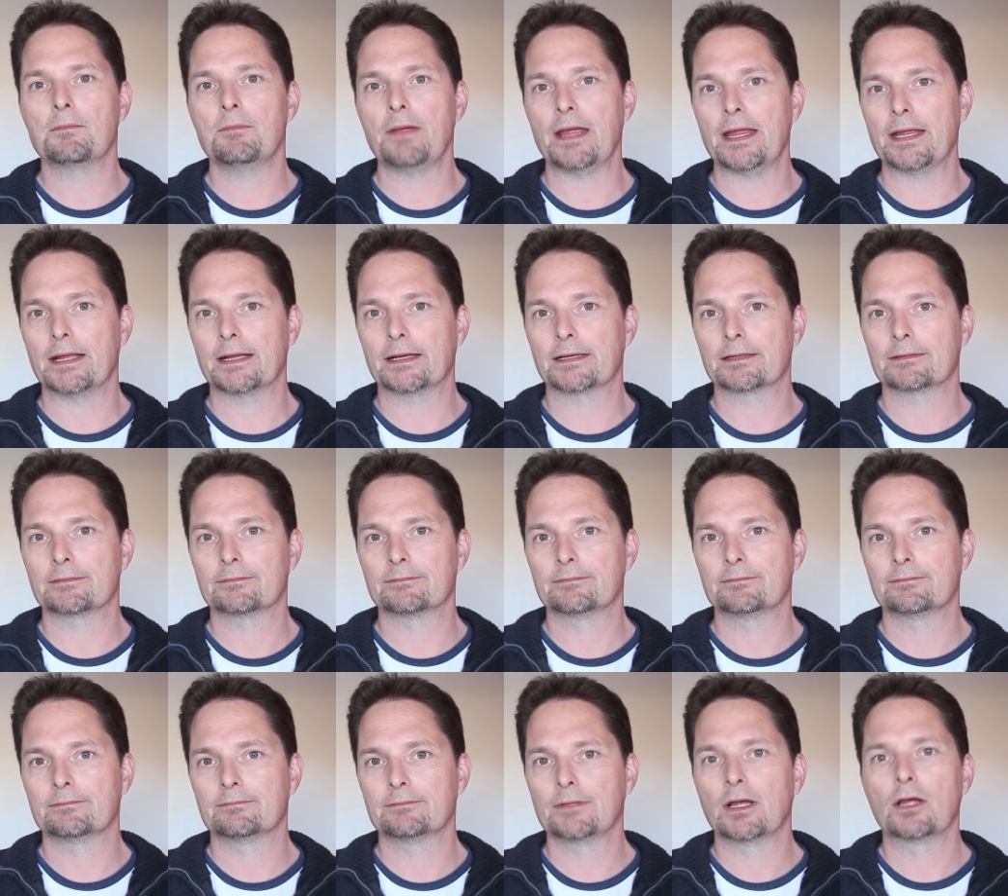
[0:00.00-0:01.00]
make.
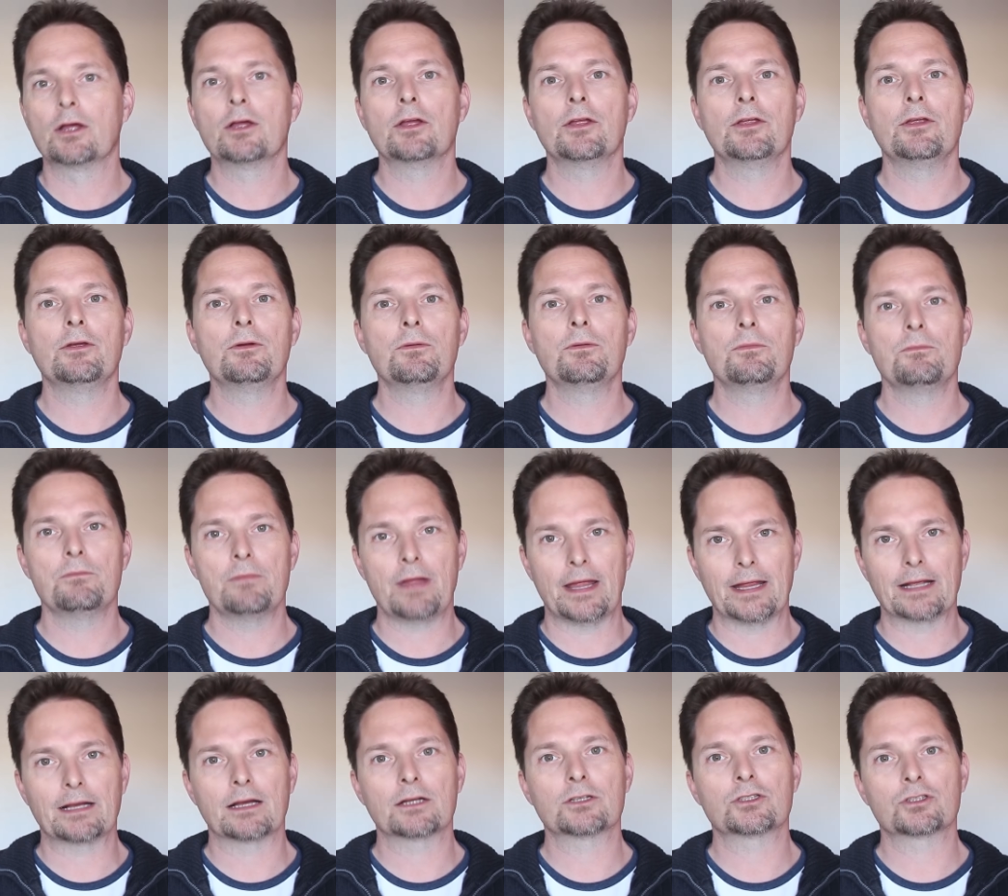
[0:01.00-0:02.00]
You
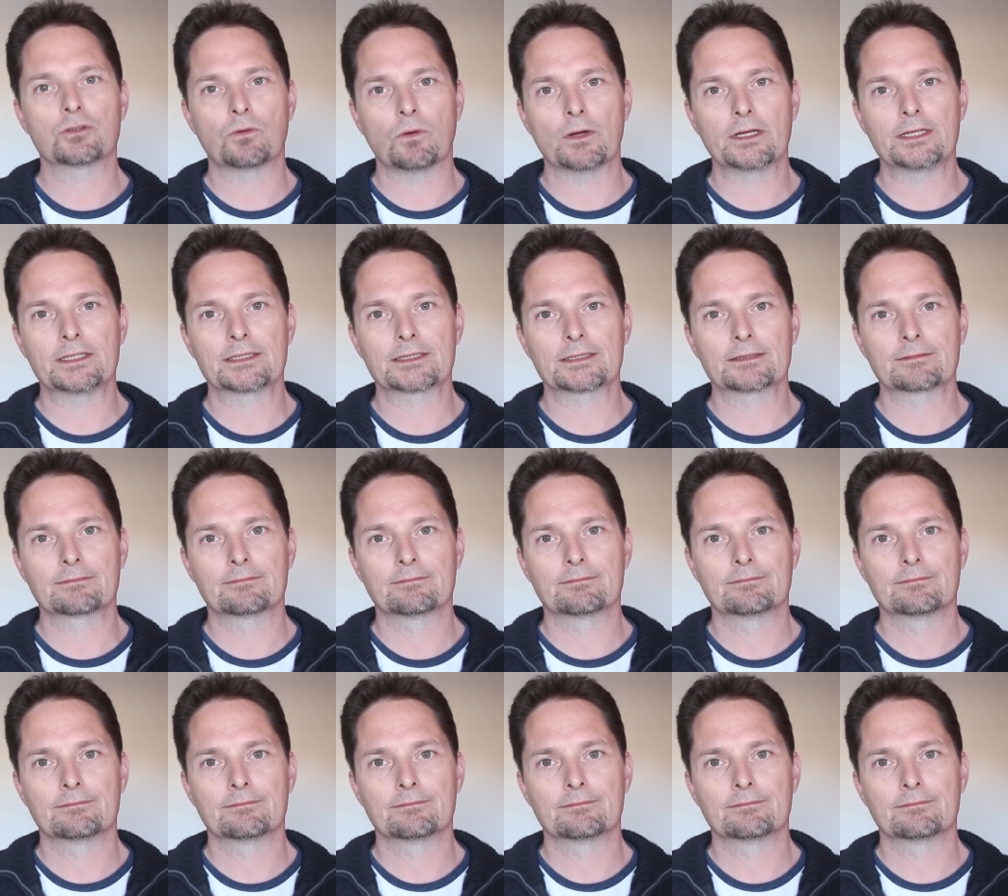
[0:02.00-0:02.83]
make a choice.